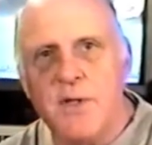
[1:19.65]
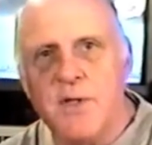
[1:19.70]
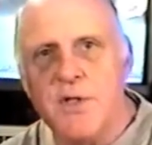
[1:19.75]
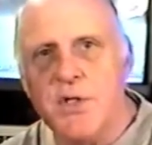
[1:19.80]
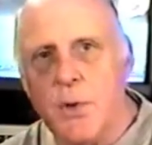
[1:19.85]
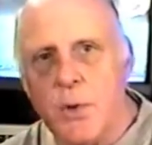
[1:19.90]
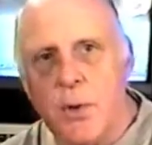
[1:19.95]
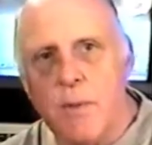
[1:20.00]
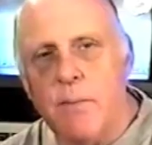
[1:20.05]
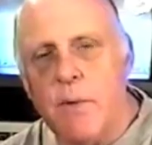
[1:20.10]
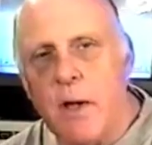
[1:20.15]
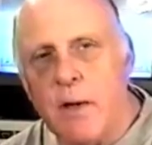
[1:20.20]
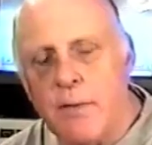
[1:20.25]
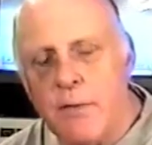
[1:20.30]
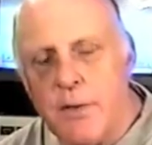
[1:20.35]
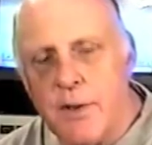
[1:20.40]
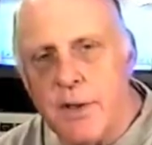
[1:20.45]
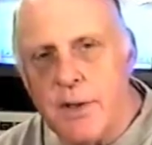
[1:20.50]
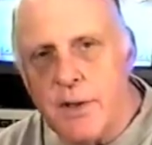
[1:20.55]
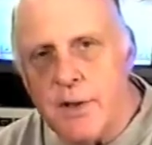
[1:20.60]
so I'm not
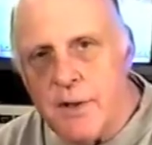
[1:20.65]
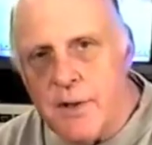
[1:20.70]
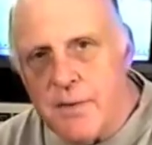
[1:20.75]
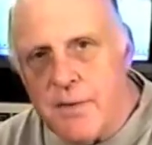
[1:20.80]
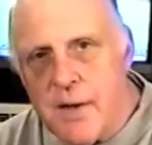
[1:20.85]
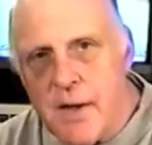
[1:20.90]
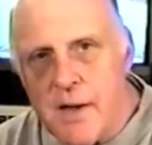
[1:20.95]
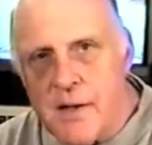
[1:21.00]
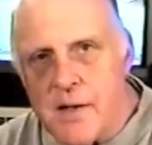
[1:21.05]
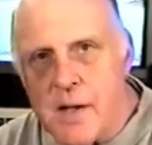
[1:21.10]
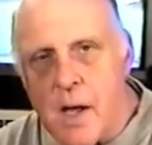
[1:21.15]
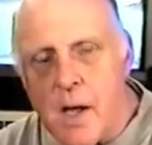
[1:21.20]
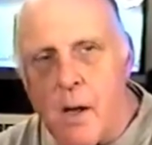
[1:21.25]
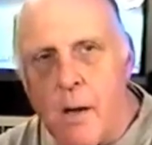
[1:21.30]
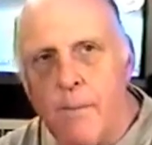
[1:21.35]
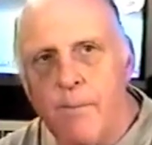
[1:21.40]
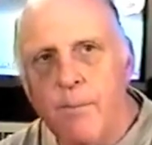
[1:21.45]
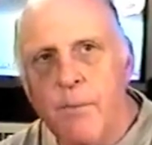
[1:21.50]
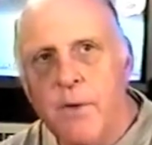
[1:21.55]
going to get into that now.